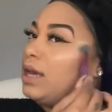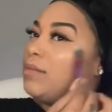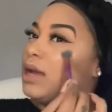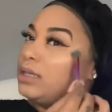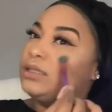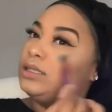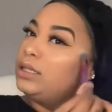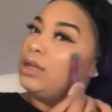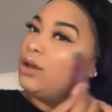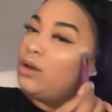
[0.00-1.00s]
I'm actually
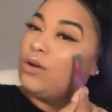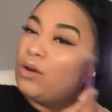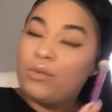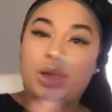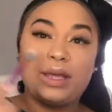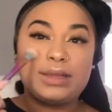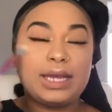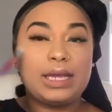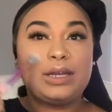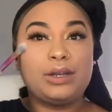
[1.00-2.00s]
gonna go with
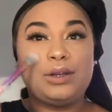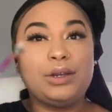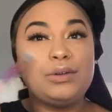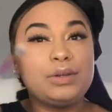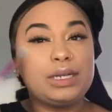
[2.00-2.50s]
a nude